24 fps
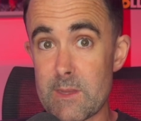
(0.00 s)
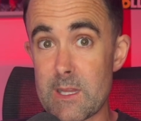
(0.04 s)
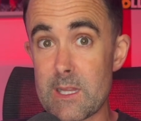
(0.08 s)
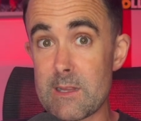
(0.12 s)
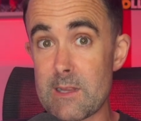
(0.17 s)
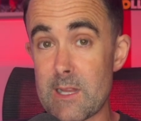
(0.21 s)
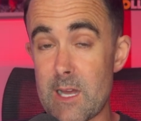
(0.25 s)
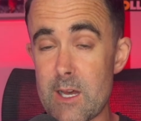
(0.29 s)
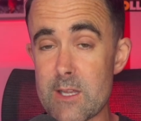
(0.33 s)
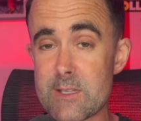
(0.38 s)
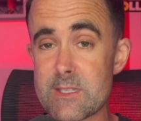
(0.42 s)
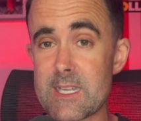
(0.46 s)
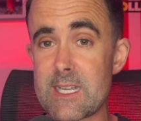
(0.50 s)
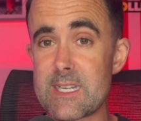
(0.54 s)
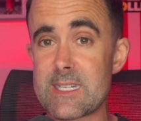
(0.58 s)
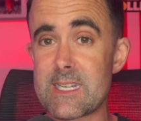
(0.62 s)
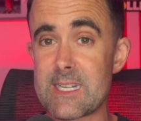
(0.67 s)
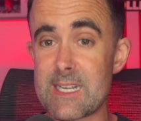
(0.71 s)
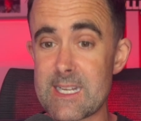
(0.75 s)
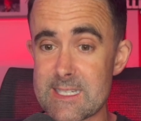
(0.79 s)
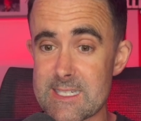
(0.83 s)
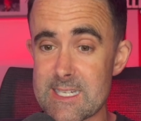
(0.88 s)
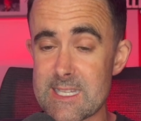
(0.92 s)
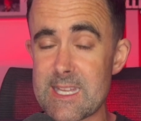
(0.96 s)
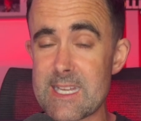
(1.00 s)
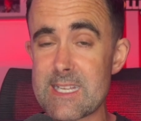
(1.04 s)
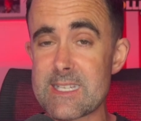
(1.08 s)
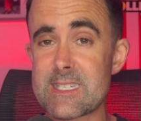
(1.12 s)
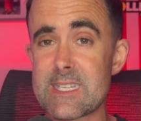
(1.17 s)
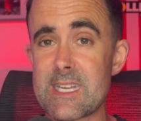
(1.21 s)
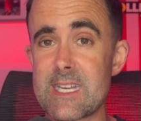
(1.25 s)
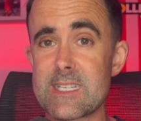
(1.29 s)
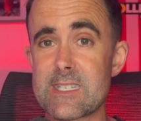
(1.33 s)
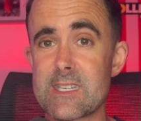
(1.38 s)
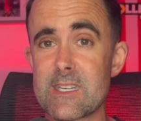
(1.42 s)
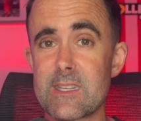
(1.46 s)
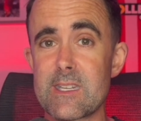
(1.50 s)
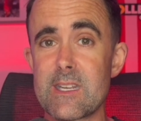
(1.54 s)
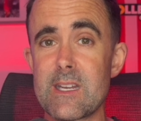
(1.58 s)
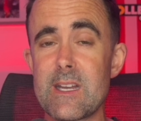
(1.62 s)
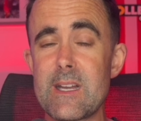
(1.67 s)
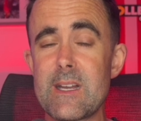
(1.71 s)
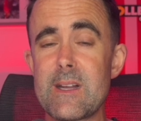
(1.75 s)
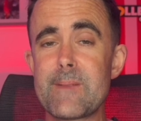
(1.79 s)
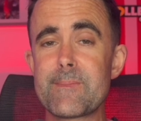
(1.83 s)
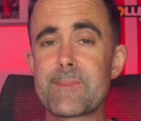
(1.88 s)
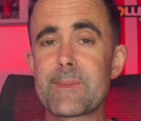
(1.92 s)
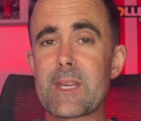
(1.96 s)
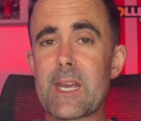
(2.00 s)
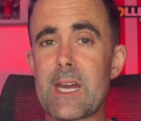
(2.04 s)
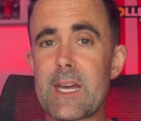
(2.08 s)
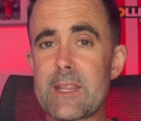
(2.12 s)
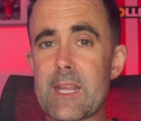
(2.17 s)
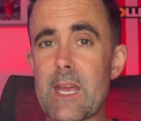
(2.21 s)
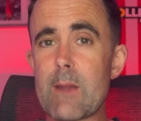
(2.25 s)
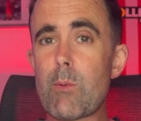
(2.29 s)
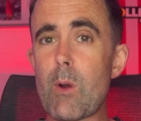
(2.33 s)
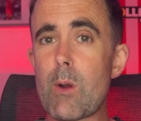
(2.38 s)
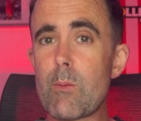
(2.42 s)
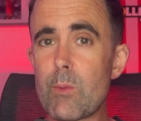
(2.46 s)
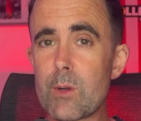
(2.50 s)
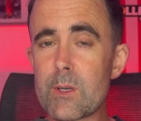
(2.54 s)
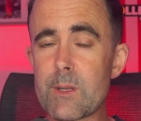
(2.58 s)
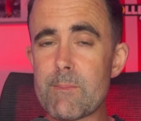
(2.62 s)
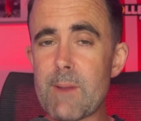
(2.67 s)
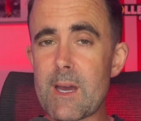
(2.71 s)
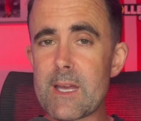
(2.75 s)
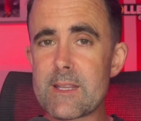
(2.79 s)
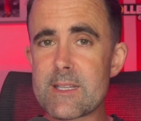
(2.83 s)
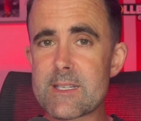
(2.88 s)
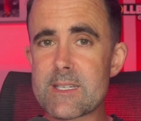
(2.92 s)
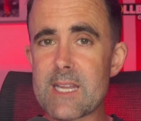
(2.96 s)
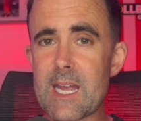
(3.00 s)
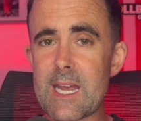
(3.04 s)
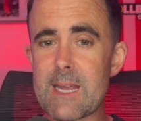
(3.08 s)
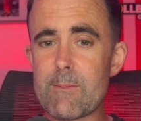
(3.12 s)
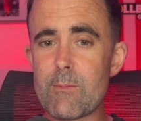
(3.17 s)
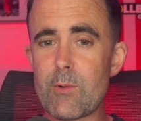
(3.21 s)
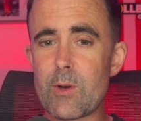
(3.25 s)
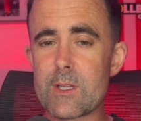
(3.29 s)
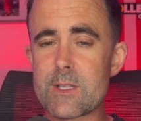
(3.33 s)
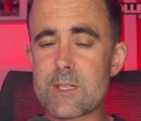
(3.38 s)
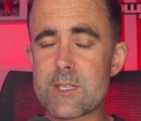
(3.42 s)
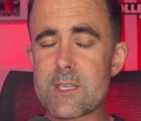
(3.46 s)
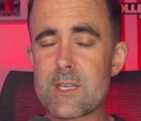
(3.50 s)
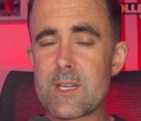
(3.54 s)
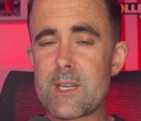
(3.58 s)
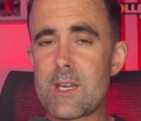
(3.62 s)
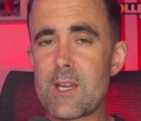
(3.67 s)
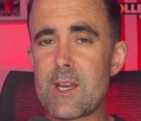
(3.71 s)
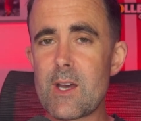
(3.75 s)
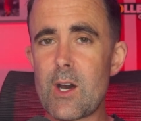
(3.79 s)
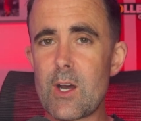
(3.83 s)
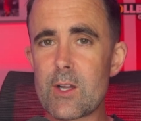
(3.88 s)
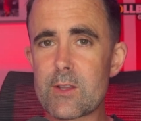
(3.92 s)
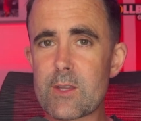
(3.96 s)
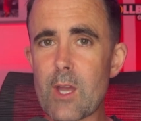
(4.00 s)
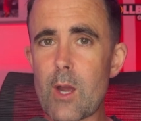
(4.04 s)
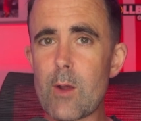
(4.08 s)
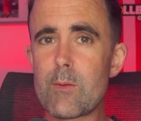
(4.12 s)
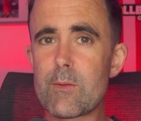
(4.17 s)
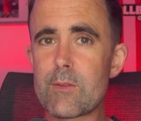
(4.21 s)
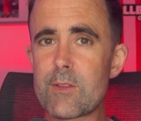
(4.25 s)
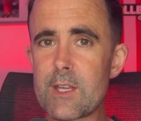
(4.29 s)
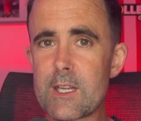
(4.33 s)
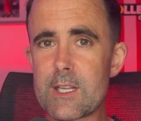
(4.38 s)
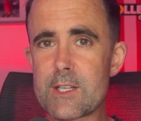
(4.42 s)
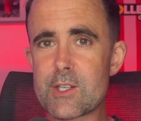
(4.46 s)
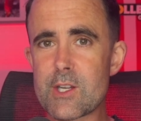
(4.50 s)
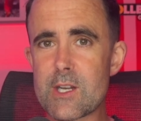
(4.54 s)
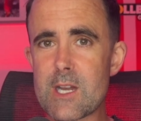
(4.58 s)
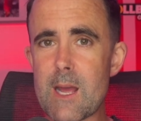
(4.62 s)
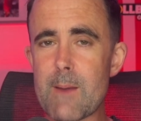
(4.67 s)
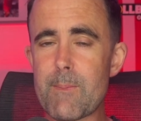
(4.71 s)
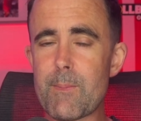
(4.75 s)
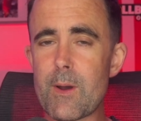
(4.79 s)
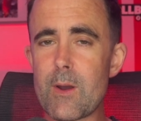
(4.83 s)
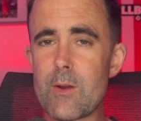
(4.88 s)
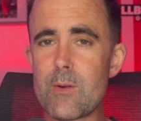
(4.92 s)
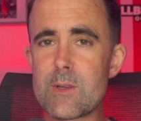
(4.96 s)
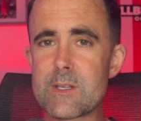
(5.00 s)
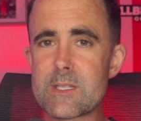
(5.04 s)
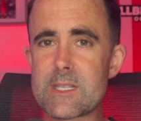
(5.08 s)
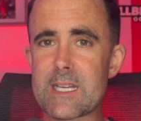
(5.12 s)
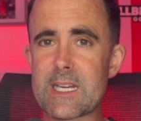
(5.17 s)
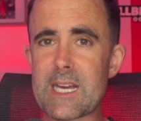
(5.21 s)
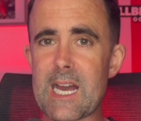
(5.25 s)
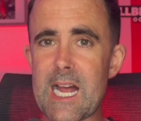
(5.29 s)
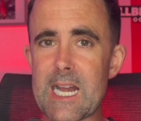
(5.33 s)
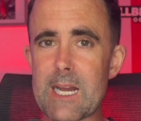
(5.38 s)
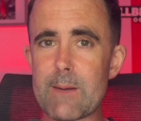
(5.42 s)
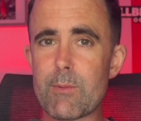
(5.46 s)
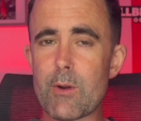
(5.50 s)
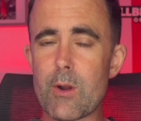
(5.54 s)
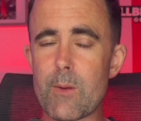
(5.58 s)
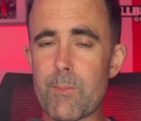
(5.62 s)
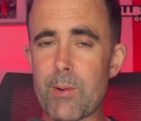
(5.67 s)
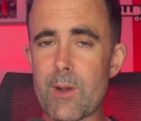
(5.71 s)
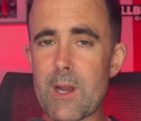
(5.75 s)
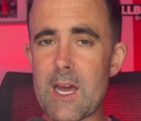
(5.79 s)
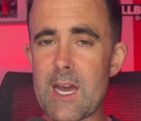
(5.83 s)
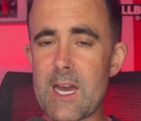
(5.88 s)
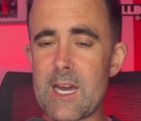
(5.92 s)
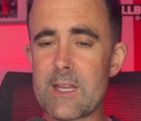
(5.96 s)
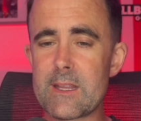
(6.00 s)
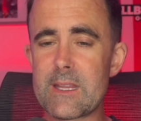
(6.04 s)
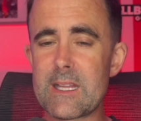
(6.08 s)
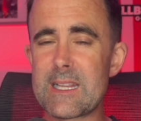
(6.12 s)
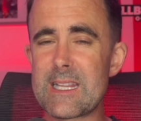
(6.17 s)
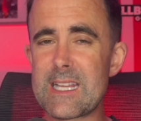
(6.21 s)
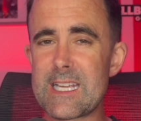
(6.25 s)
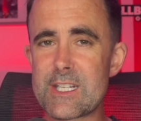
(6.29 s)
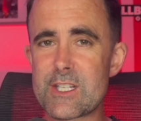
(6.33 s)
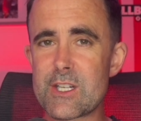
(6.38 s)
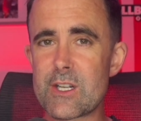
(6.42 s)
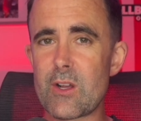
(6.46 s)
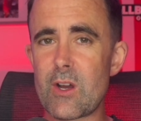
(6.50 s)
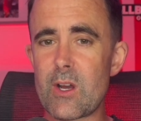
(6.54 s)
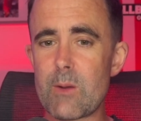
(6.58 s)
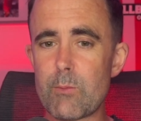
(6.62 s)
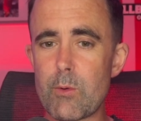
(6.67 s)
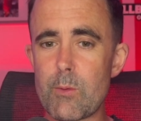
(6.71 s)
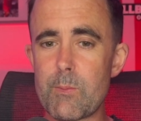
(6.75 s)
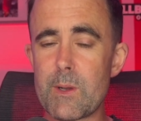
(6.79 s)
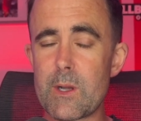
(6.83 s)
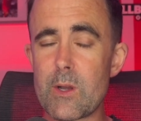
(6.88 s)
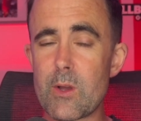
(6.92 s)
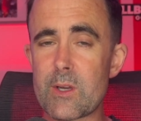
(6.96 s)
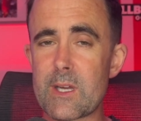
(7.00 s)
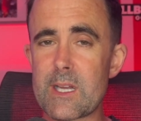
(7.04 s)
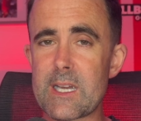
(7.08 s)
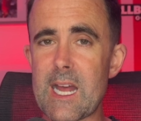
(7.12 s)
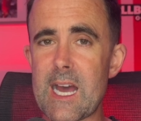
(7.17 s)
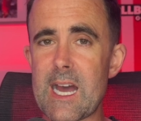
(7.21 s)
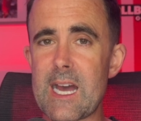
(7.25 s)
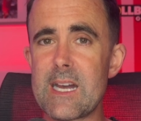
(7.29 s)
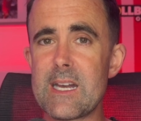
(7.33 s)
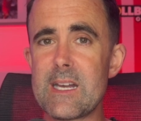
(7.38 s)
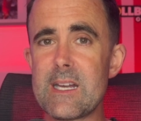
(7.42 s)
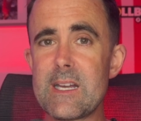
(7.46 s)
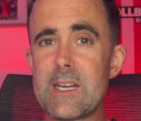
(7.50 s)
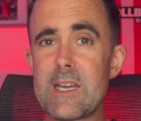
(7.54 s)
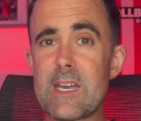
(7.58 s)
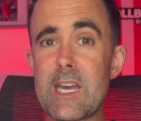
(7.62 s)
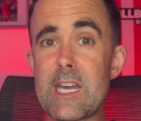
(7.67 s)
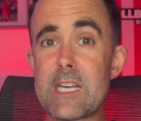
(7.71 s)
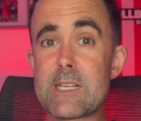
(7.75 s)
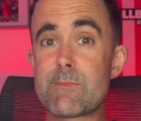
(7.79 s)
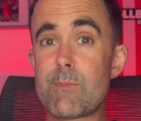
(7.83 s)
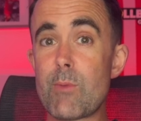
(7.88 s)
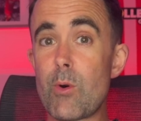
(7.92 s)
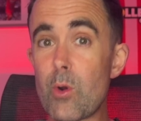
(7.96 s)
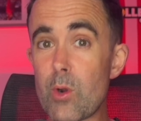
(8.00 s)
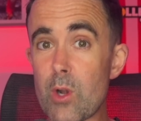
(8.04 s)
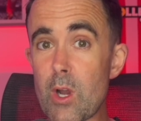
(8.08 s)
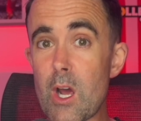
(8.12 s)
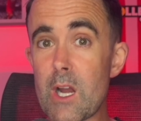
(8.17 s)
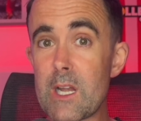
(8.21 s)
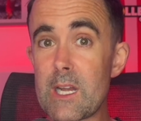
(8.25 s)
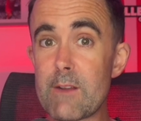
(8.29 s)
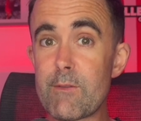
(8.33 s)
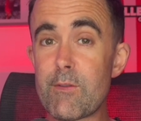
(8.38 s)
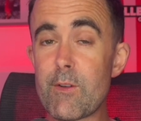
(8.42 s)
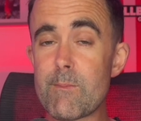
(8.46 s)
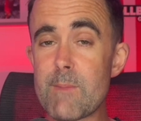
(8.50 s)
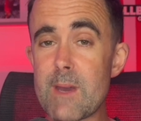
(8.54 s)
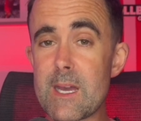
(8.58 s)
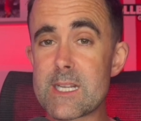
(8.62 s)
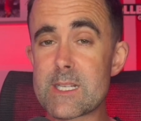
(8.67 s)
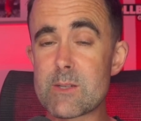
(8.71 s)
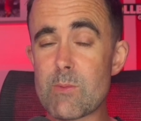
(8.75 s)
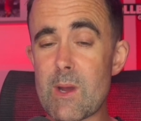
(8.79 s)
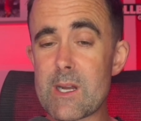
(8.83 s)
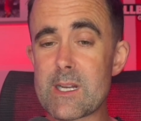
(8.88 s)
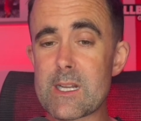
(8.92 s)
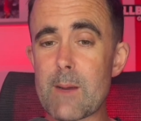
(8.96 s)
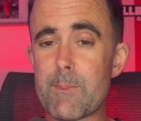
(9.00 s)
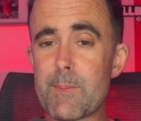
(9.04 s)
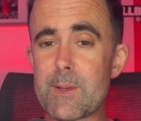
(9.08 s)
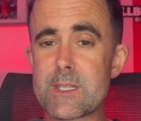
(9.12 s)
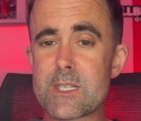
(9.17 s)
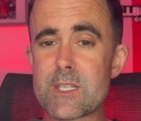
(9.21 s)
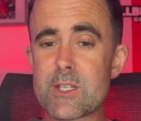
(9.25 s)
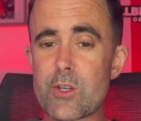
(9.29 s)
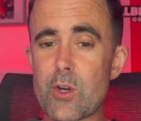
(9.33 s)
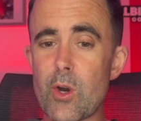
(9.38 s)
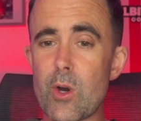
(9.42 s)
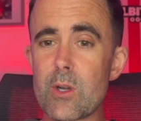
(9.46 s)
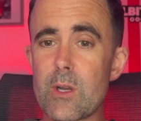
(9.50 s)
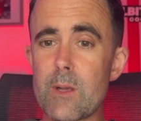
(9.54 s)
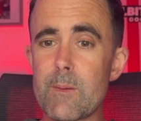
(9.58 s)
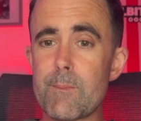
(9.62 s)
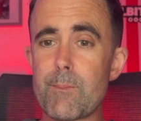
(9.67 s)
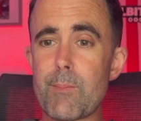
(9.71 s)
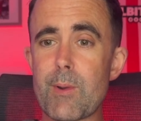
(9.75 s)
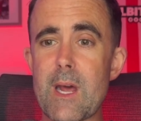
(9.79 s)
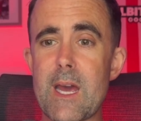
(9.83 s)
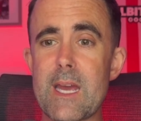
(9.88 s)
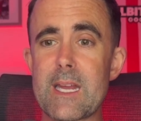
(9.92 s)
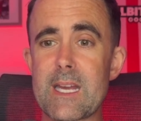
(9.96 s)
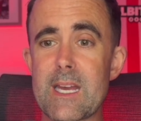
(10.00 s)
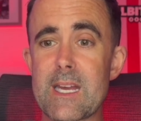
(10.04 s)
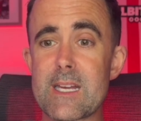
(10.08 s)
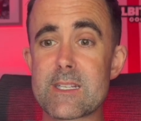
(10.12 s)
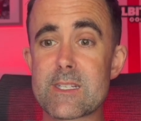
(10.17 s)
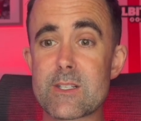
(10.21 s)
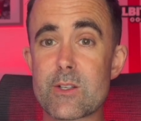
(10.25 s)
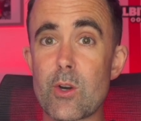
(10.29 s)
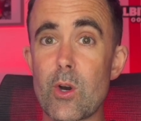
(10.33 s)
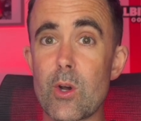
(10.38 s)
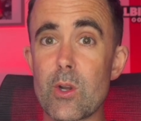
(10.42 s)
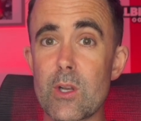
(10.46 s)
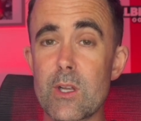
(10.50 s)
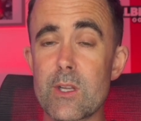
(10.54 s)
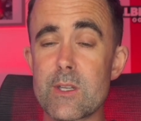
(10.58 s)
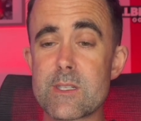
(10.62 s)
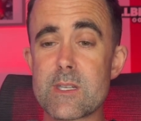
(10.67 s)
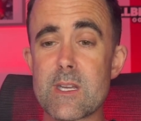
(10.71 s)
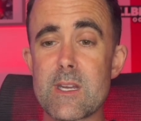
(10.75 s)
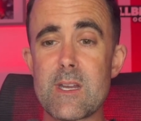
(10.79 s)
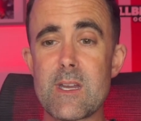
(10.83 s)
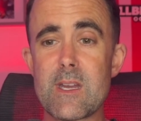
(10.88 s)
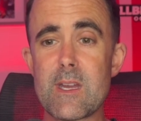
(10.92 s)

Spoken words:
last season into this season, and they won't want to make the same ones. I don't think Dienepo is the calibre of player that Leeds United will be looking at. He's more likely for me to end up in Scotland, playing in Scotland.